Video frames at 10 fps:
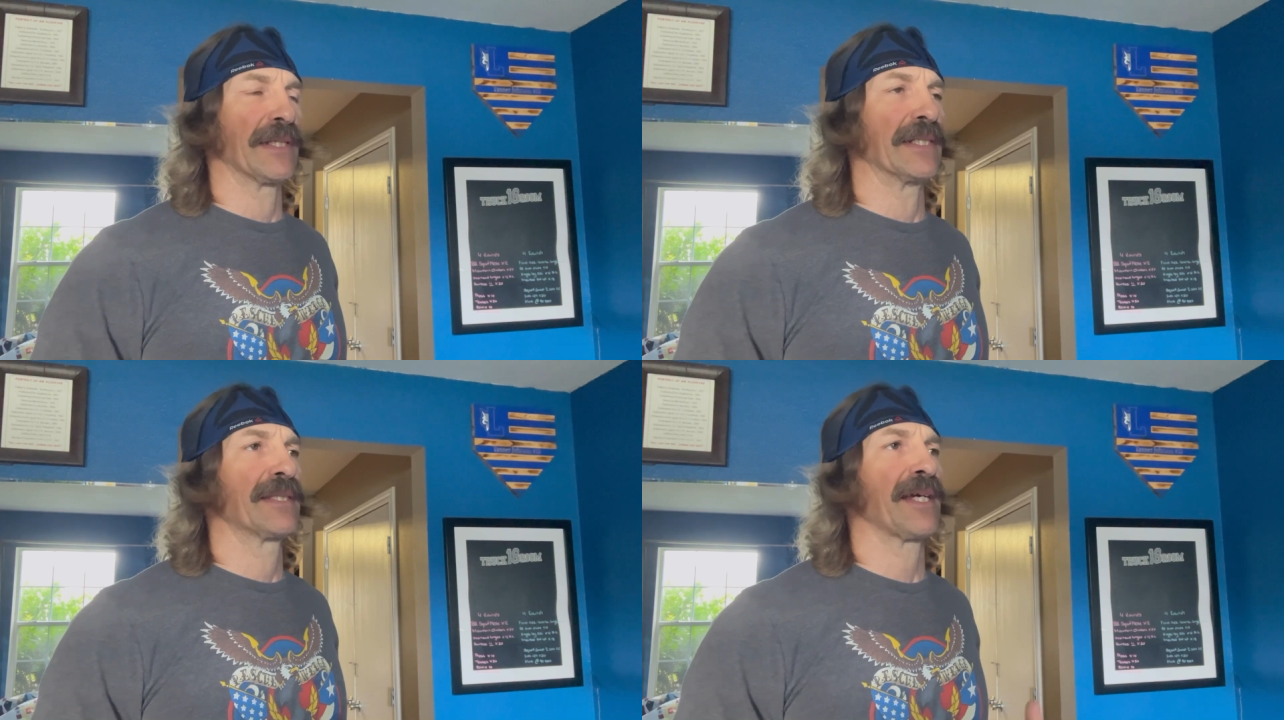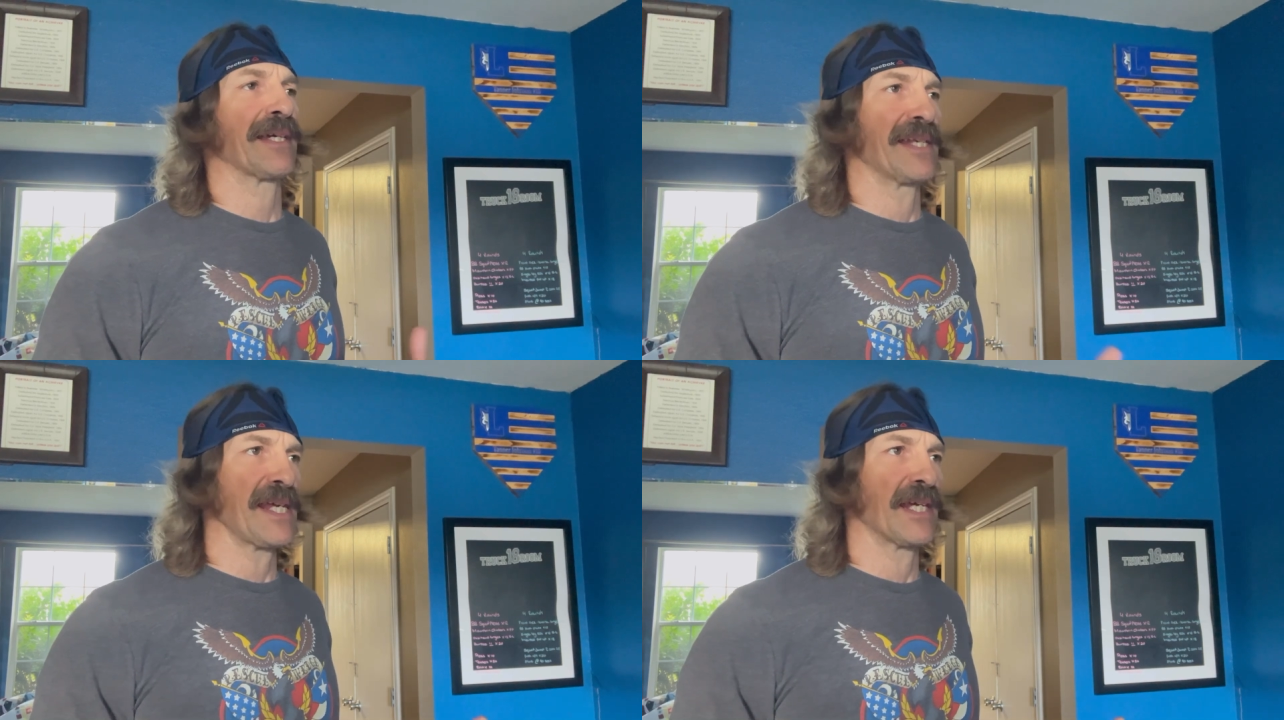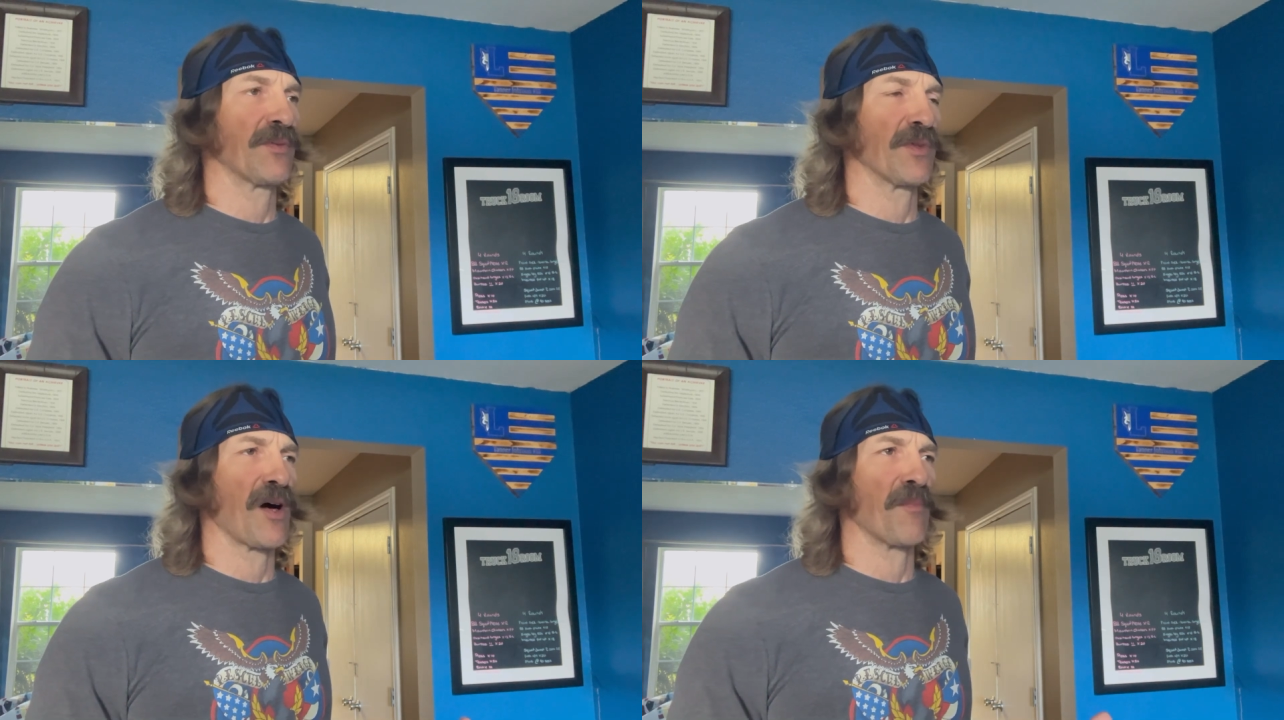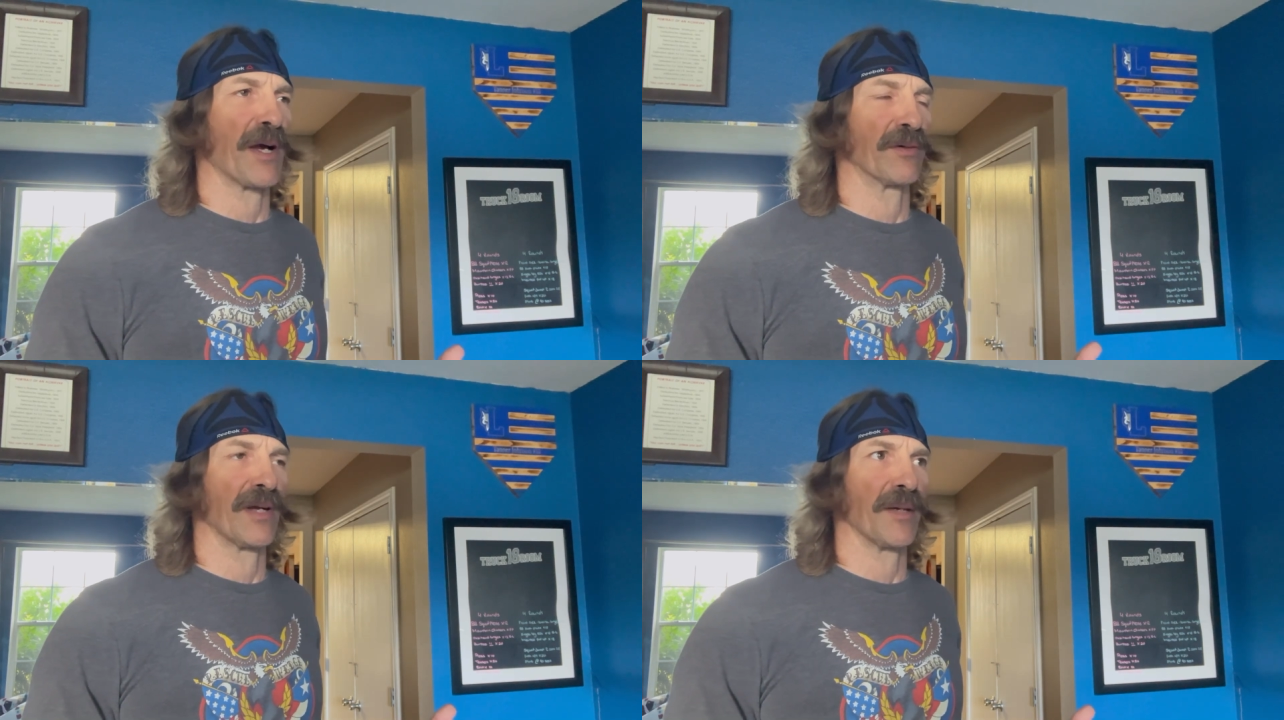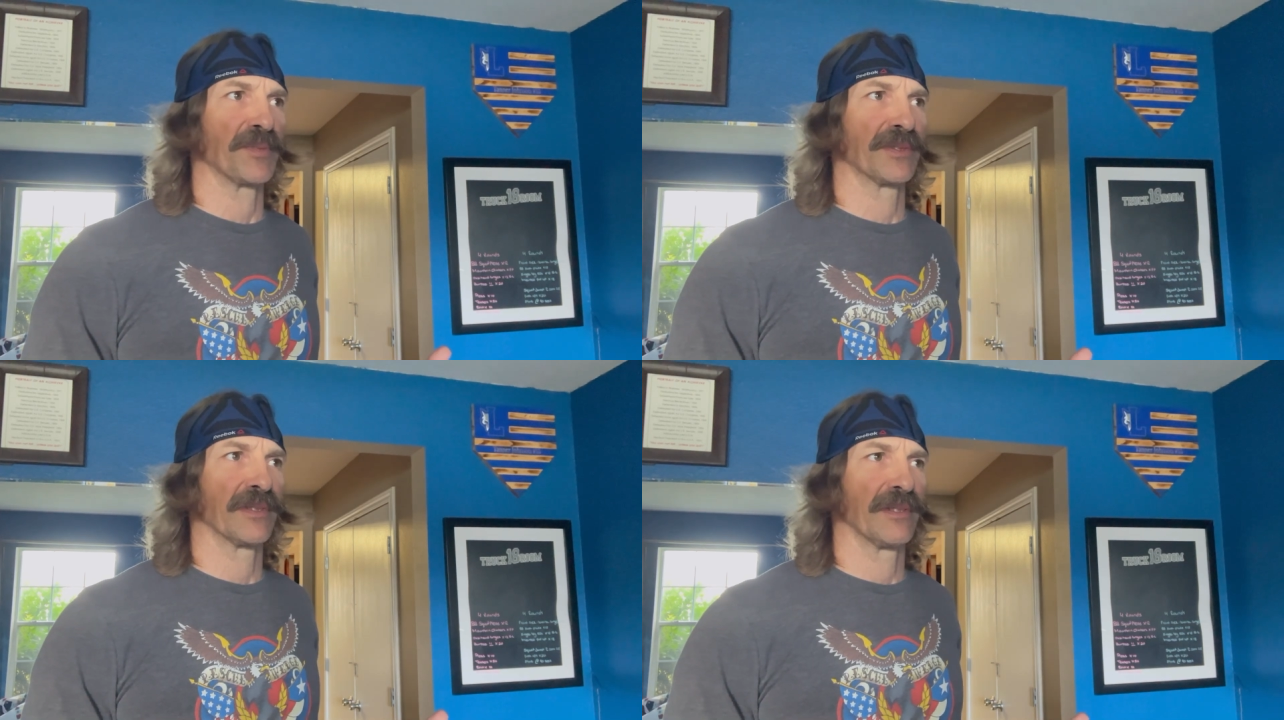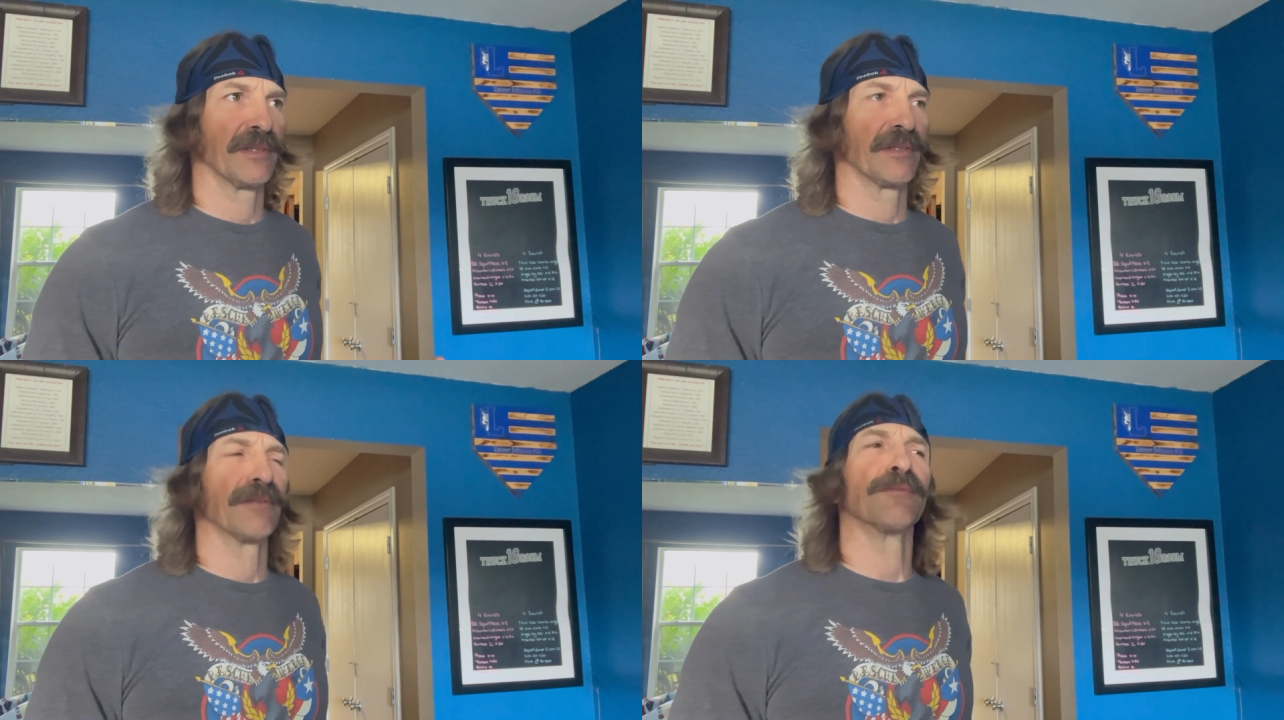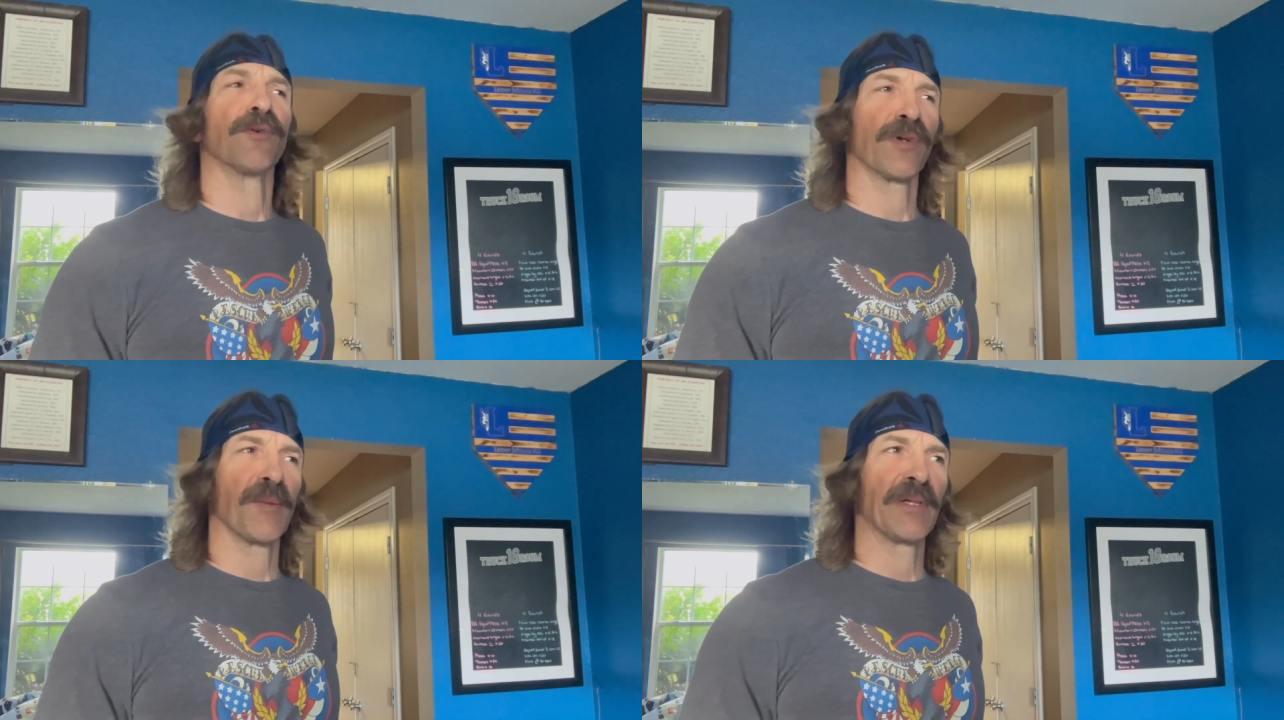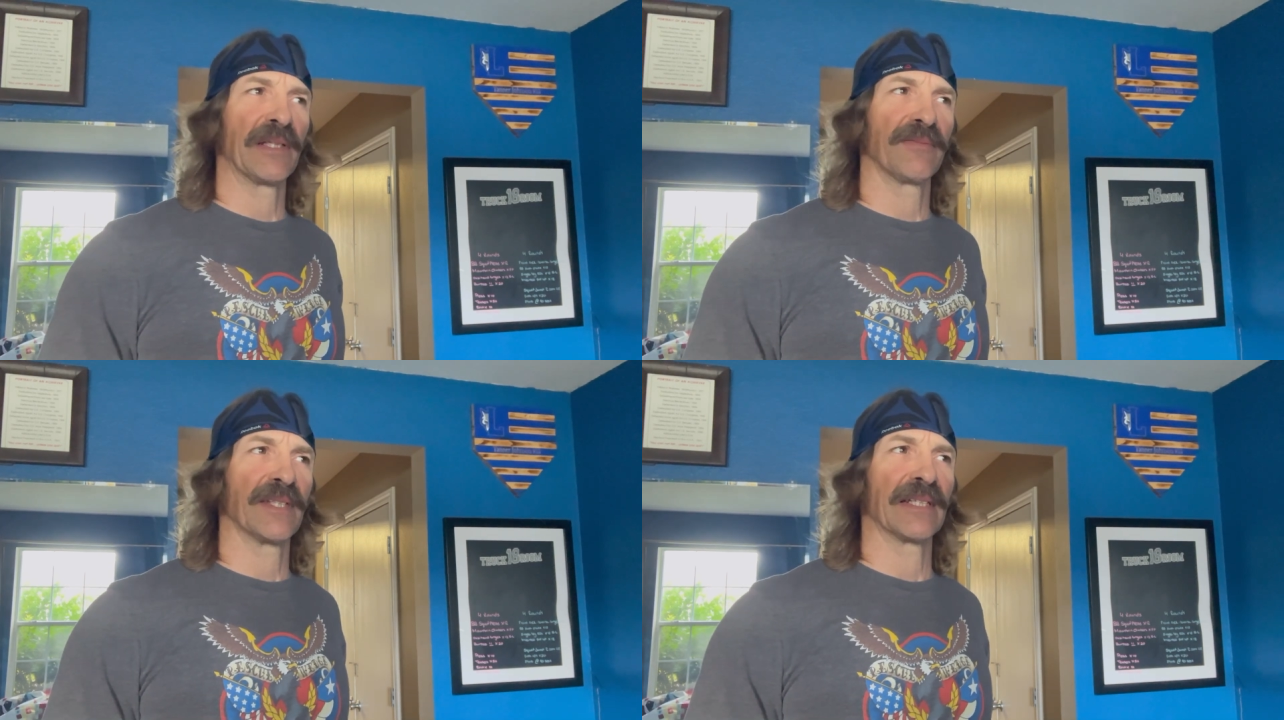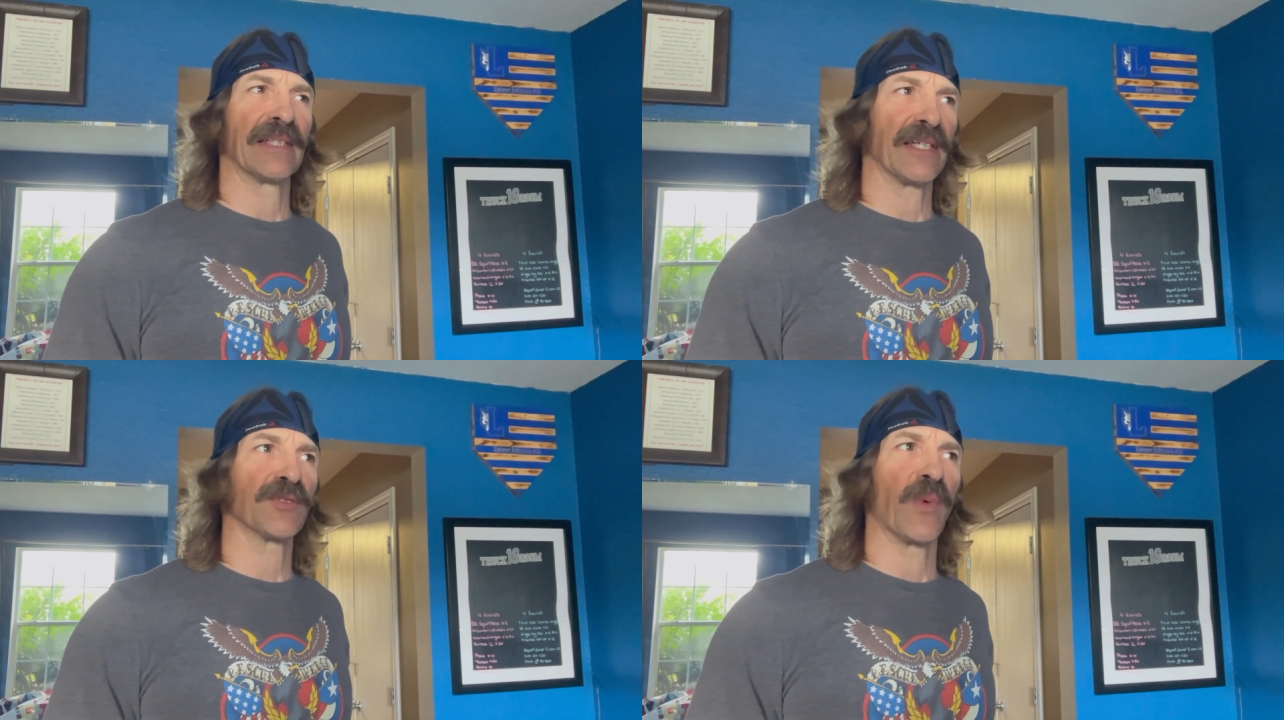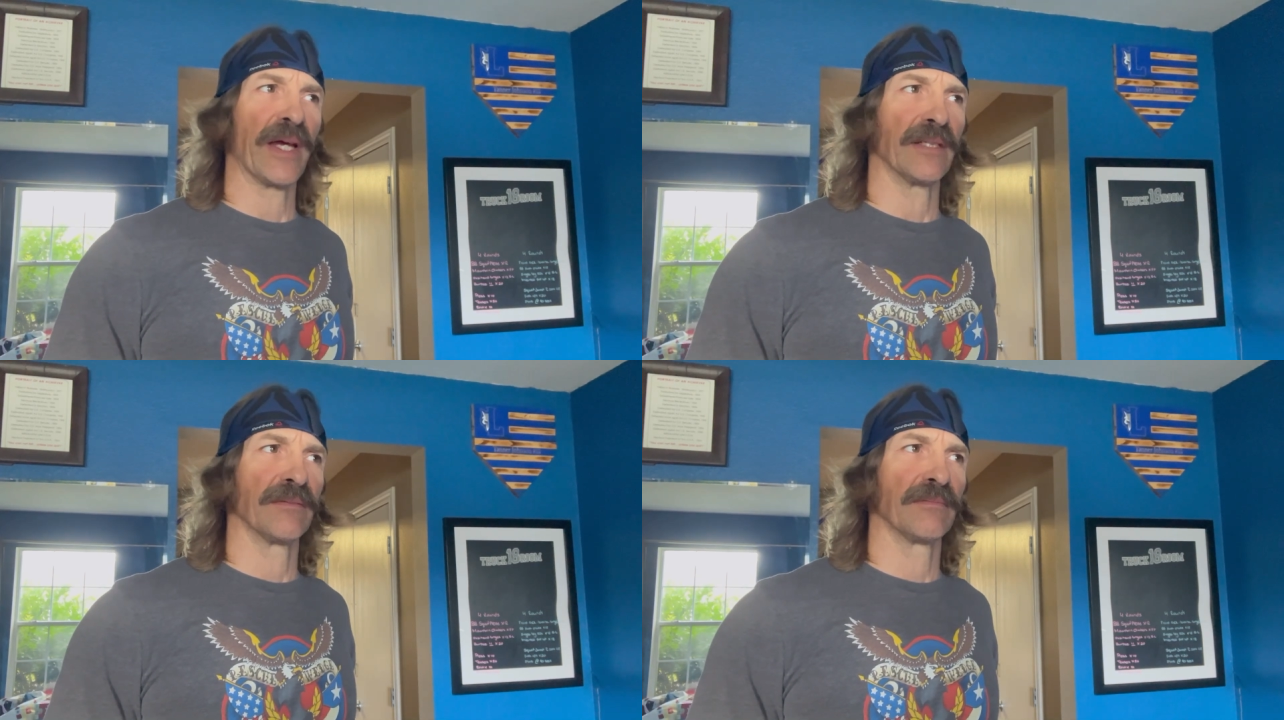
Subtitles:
and technique with all my reps, won't I be lifting less weight?